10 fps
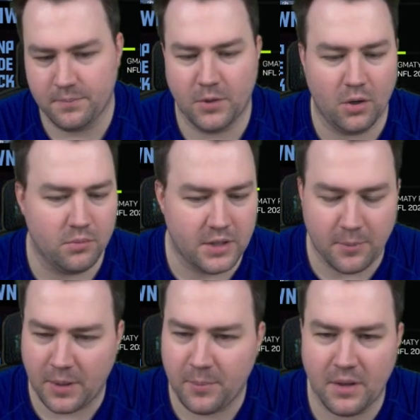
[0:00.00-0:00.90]
You know, Ted
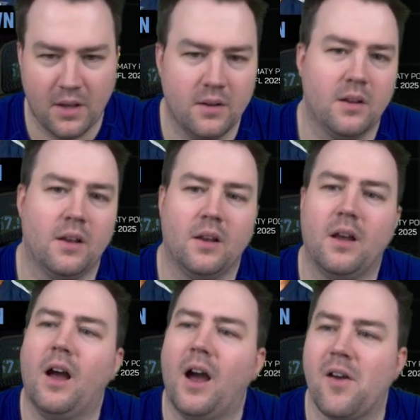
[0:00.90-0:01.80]
McMillan,
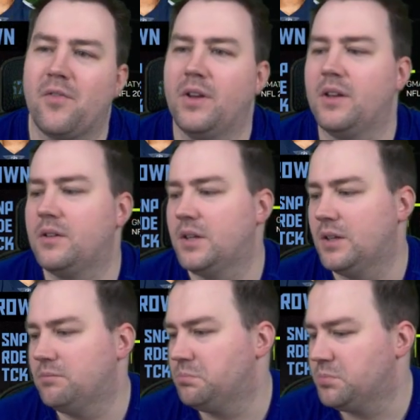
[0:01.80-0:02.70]
I think,
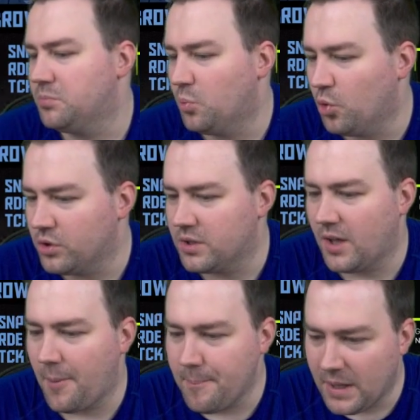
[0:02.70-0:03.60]
would
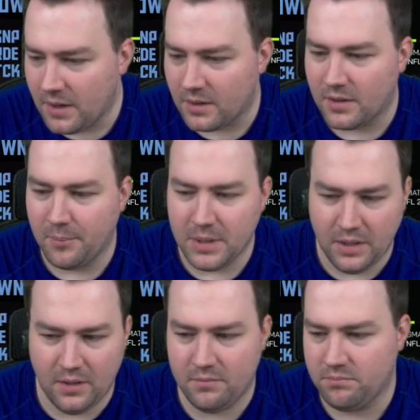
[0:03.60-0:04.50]
immediately
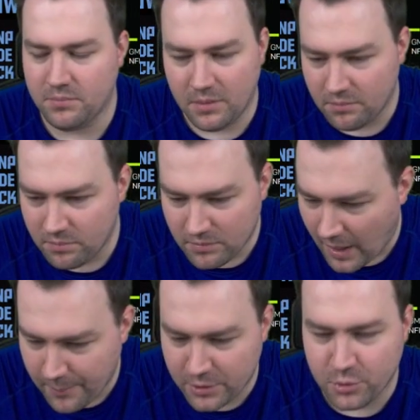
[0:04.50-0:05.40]
be
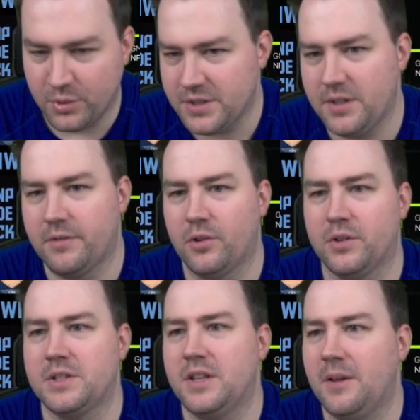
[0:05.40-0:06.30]
number 2 receiver on
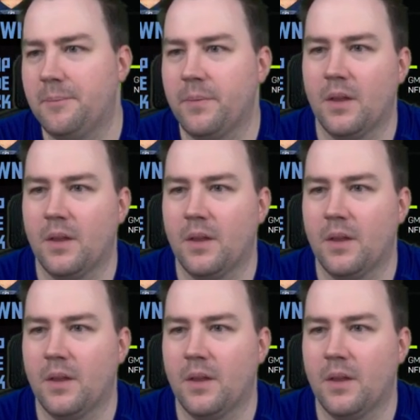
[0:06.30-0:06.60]
this team.